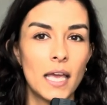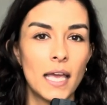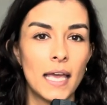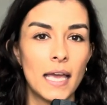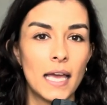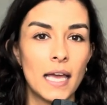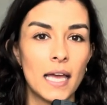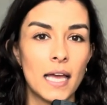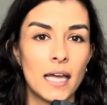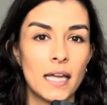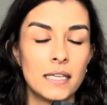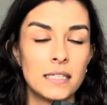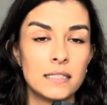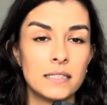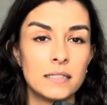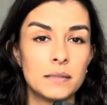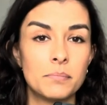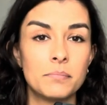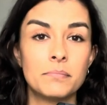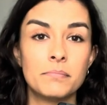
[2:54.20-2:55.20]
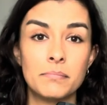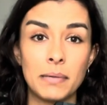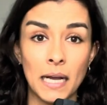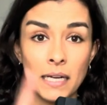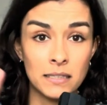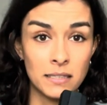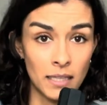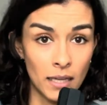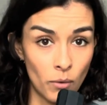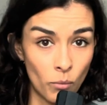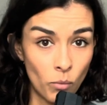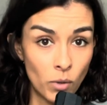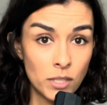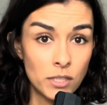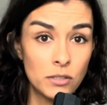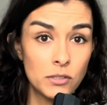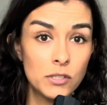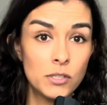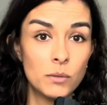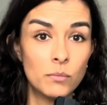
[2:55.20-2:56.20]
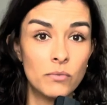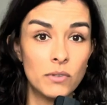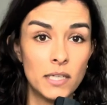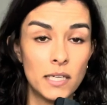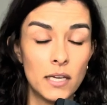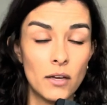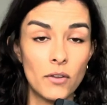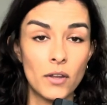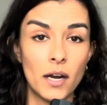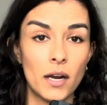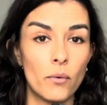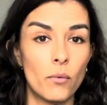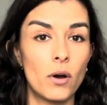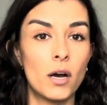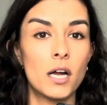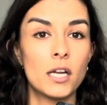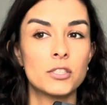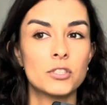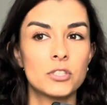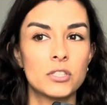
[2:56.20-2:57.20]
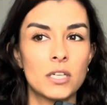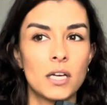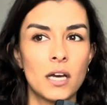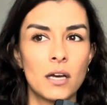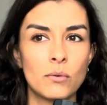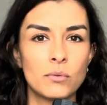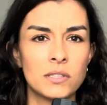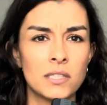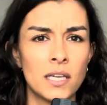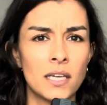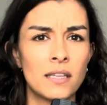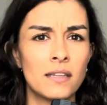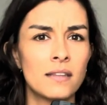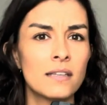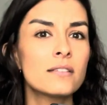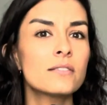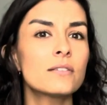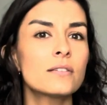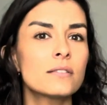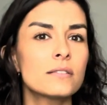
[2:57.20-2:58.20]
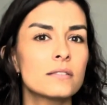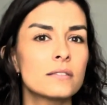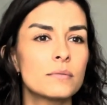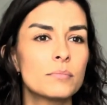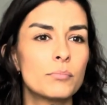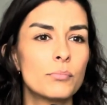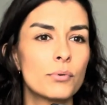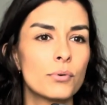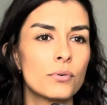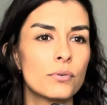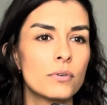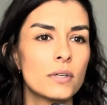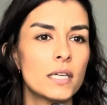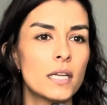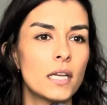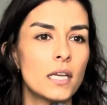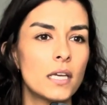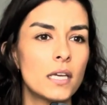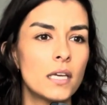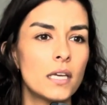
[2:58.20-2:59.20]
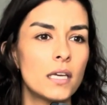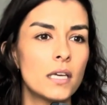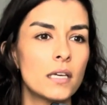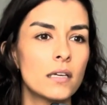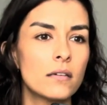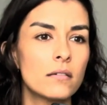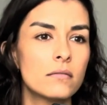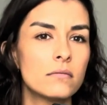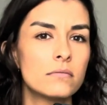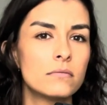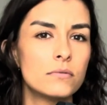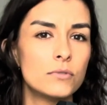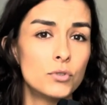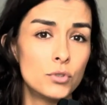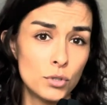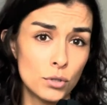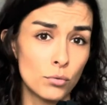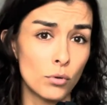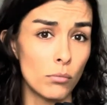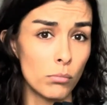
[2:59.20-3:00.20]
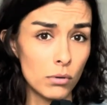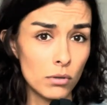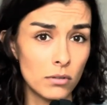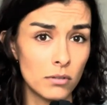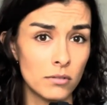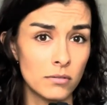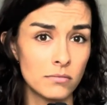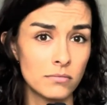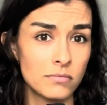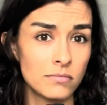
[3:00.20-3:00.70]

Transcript: and back to that one YouTube video that I watched, I was like, this looks pretty doable.